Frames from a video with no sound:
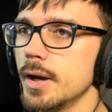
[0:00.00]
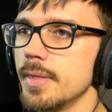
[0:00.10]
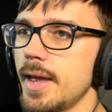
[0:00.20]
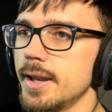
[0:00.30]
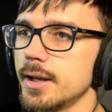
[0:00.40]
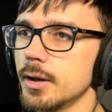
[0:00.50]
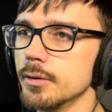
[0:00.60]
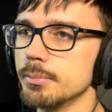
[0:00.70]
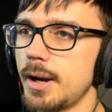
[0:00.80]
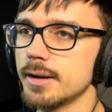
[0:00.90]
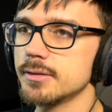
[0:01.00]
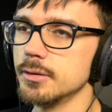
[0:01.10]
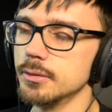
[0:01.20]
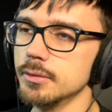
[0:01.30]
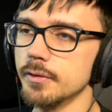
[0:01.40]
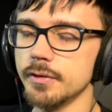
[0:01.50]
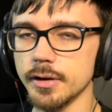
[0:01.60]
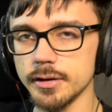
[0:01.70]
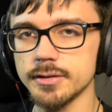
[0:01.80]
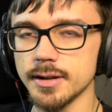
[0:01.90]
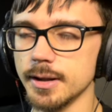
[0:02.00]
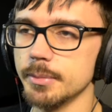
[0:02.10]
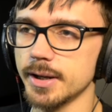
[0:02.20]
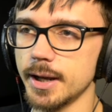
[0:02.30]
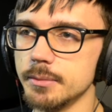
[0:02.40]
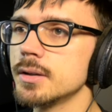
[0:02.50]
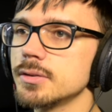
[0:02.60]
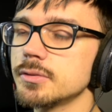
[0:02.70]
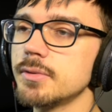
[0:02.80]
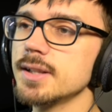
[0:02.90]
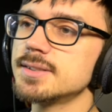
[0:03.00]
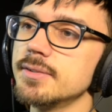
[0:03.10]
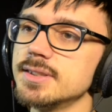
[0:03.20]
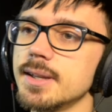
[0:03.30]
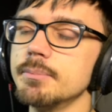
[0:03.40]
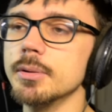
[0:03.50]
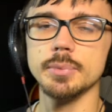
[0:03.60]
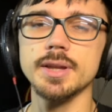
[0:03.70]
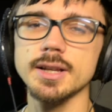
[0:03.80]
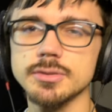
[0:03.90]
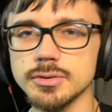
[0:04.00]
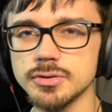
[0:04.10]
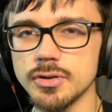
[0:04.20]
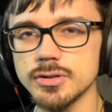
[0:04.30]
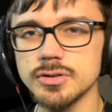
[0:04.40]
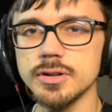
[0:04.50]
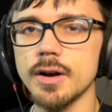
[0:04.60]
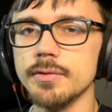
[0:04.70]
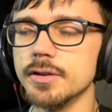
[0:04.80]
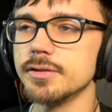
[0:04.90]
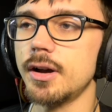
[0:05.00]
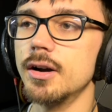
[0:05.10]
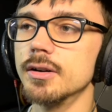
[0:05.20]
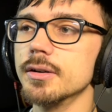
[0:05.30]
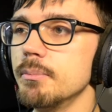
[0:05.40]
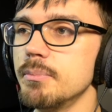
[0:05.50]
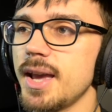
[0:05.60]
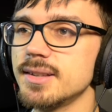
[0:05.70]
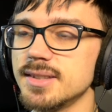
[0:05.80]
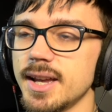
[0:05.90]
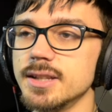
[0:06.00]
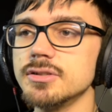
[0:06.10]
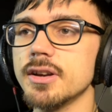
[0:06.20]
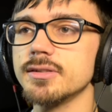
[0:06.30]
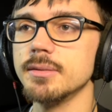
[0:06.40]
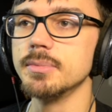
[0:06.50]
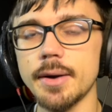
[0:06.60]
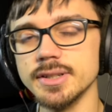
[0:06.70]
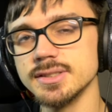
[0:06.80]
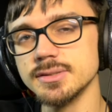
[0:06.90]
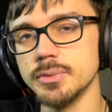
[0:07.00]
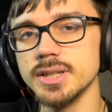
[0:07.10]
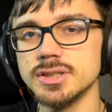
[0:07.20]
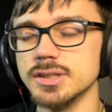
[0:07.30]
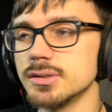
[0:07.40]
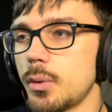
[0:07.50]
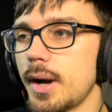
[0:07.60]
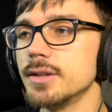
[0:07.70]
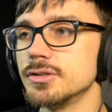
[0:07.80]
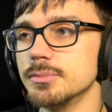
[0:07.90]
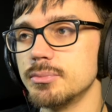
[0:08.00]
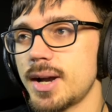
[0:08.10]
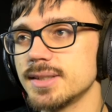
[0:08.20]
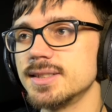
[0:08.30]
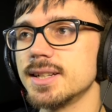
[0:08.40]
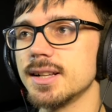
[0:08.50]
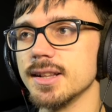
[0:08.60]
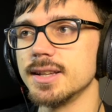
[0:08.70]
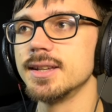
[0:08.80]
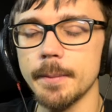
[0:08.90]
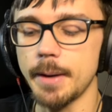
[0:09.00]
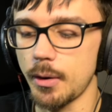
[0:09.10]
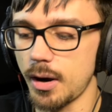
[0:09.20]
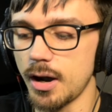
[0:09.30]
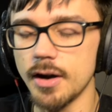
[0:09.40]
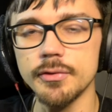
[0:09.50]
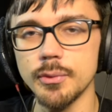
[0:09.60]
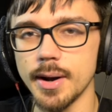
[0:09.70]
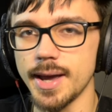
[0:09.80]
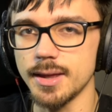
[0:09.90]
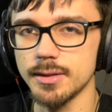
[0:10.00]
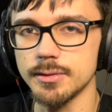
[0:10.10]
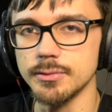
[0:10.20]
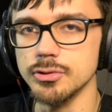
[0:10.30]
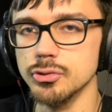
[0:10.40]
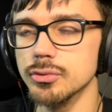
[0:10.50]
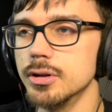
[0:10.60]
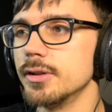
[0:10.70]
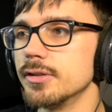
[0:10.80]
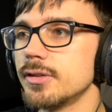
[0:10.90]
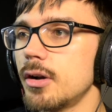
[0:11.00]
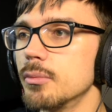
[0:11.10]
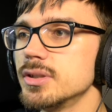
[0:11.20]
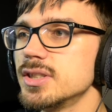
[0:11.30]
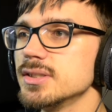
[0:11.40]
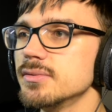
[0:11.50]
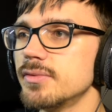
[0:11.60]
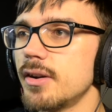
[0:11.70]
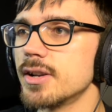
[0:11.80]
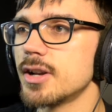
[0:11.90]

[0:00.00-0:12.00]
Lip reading: and then it goes back to the first clip again. So it's relatively simple, but the actual structuring of the song makes it interesting how it switches quite dramatically about halfway through the song, which isn't very